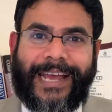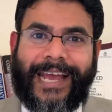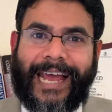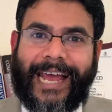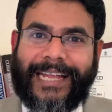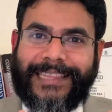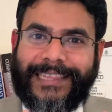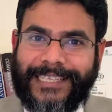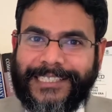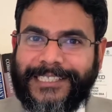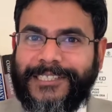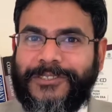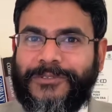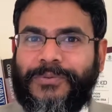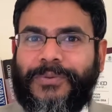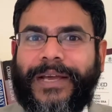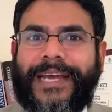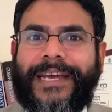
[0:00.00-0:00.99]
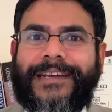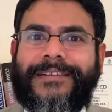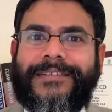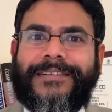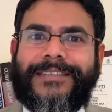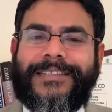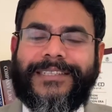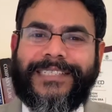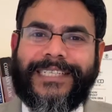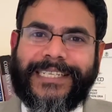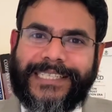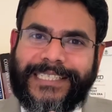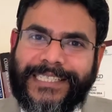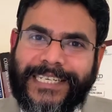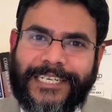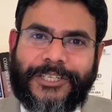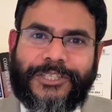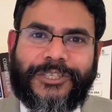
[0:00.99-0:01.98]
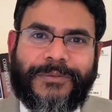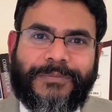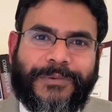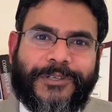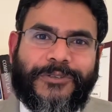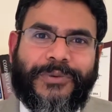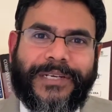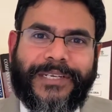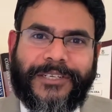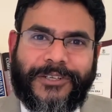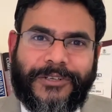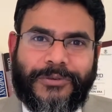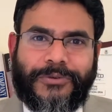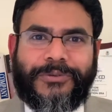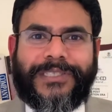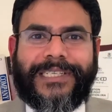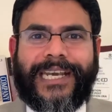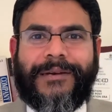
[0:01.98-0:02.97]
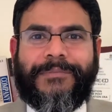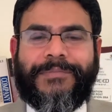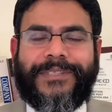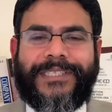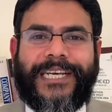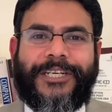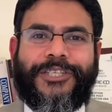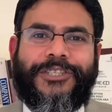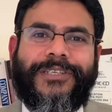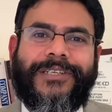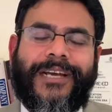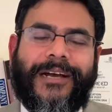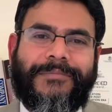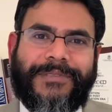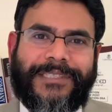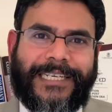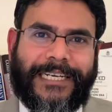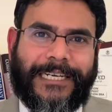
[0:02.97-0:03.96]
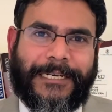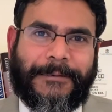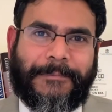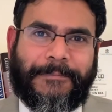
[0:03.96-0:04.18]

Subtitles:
And this is where the distinction between use and possession comes in.